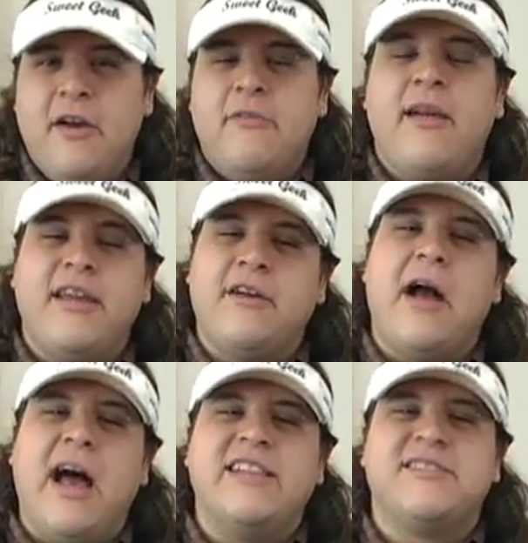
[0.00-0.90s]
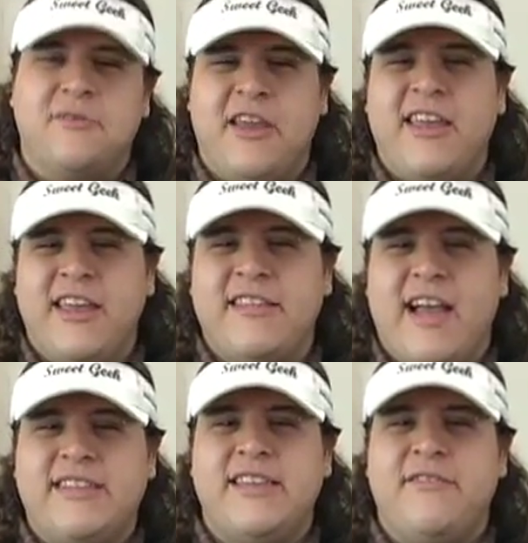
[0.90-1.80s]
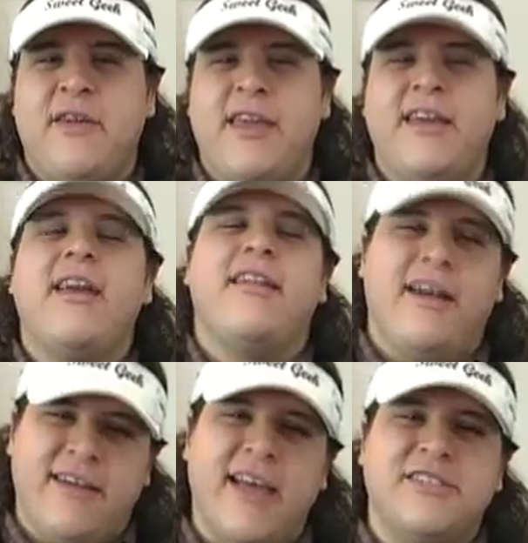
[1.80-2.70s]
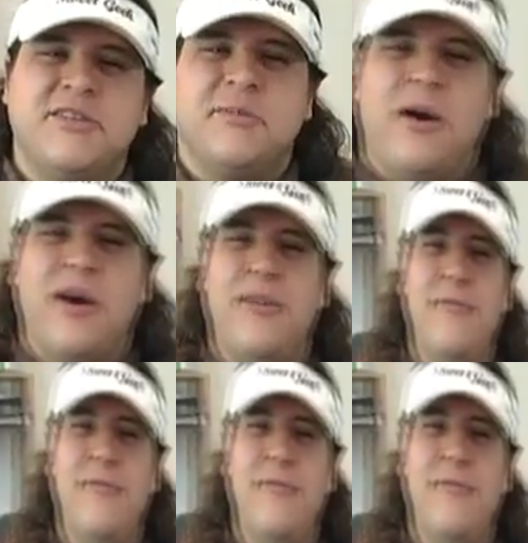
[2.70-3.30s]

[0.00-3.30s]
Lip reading: right here on SweetGeek.tv, and I'll catch you tomorrow.